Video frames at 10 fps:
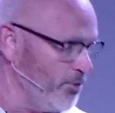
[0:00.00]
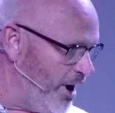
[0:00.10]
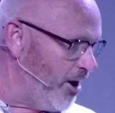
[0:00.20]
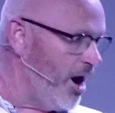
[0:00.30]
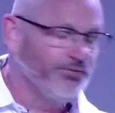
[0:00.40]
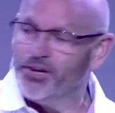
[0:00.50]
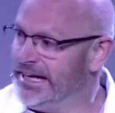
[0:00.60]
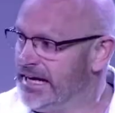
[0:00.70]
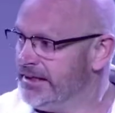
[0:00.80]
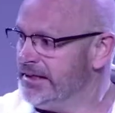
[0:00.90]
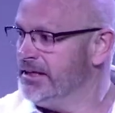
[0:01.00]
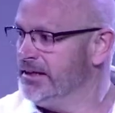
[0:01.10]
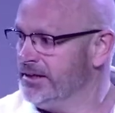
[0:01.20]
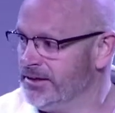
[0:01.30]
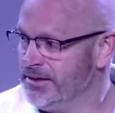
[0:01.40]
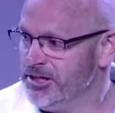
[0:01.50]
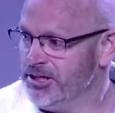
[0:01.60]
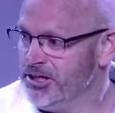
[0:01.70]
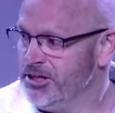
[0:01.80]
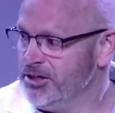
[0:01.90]
throw my offering in.
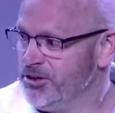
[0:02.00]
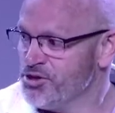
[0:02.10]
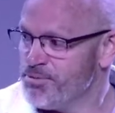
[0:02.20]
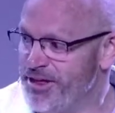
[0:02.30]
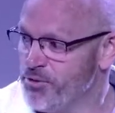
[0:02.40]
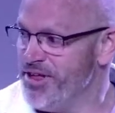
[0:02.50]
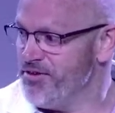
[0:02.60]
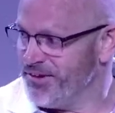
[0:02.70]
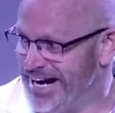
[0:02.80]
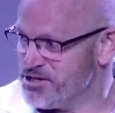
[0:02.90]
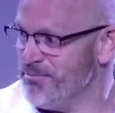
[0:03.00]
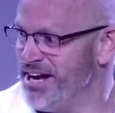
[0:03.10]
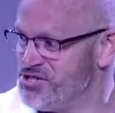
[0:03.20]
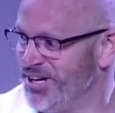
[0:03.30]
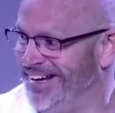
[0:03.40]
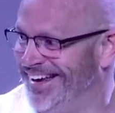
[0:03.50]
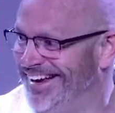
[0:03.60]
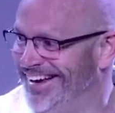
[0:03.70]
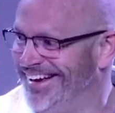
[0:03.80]
Which, by the way, they forgot to mention.